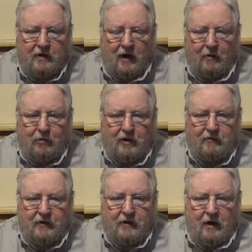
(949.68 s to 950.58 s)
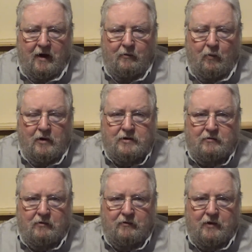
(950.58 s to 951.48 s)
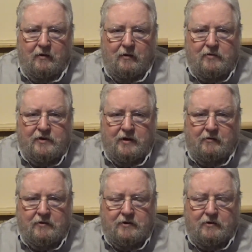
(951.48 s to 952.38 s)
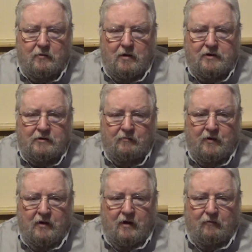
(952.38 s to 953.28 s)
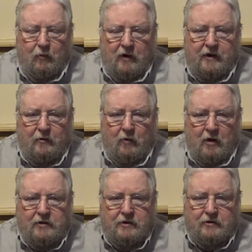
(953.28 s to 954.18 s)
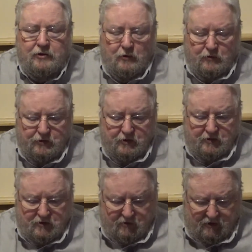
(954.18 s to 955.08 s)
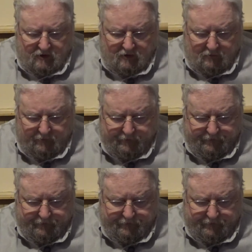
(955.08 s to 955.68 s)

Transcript: I believe that God wants to reveal those secrets to us of what He wants the church to become.